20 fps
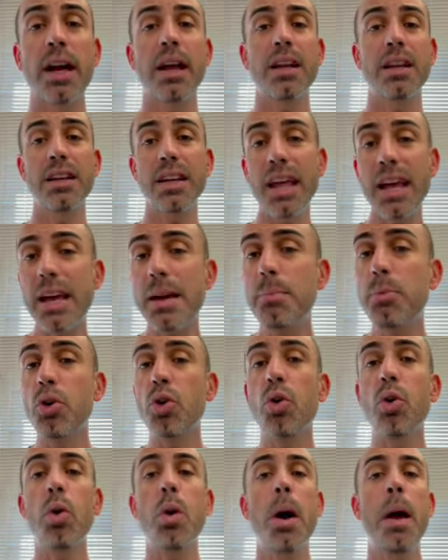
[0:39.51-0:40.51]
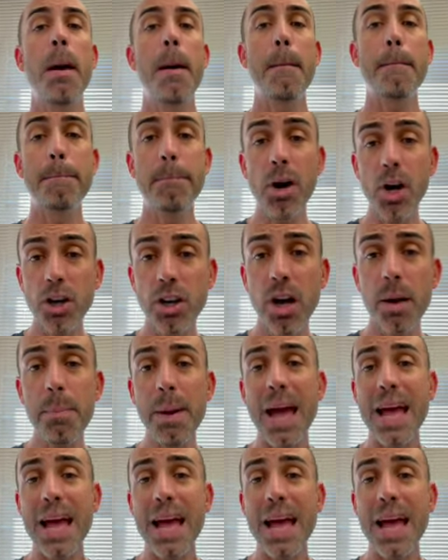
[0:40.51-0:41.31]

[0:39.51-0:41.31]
label, mark up